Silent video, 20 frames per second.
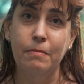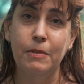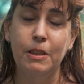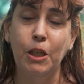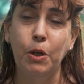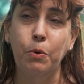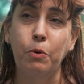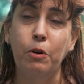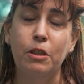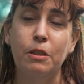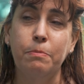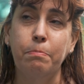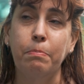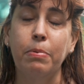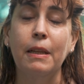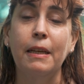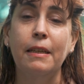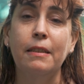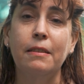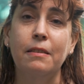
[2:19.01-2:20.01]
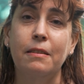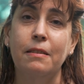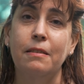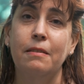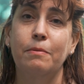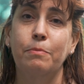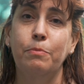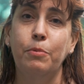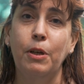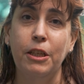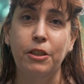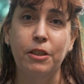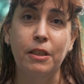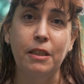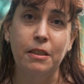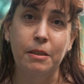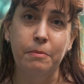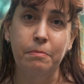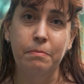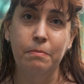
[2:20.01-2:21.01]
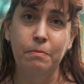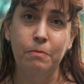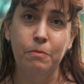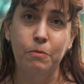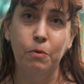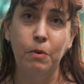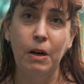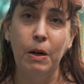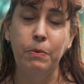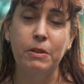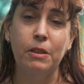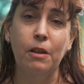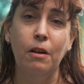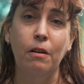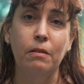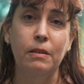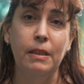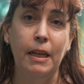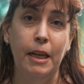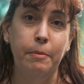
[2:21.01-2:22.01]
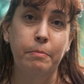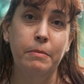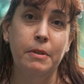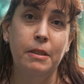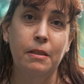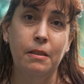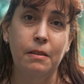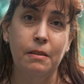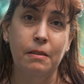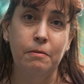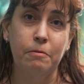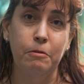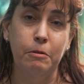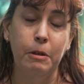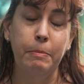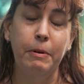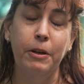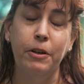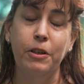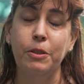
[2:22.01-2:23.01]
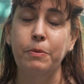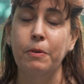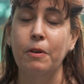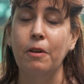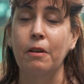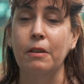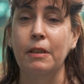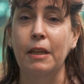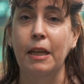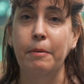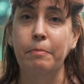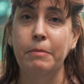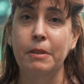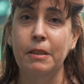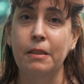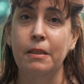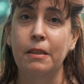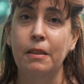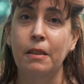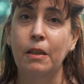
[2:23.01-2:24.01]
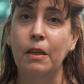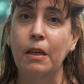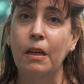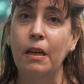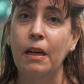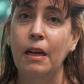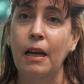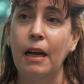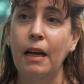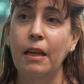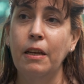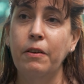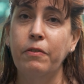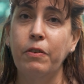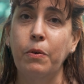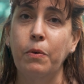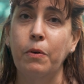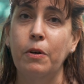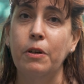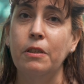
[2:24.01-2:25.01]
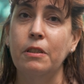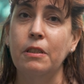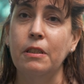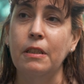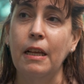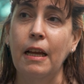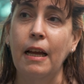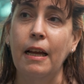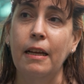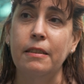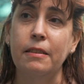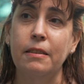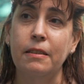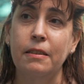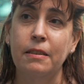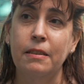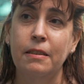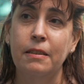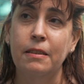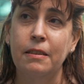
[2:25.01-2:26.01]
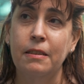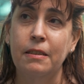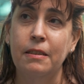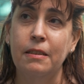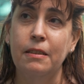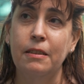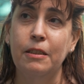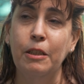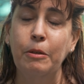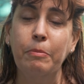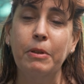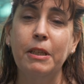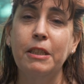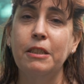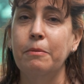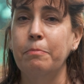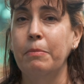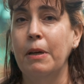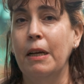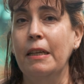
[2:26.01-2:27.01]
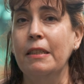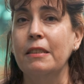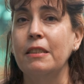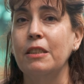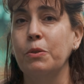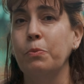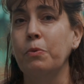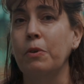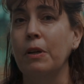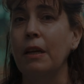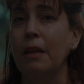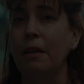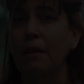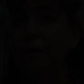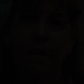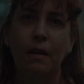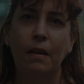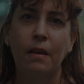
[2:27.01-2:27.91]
There was blatant prejudice where I was called names, where my parents were called names. And of course that the implicit biases were in.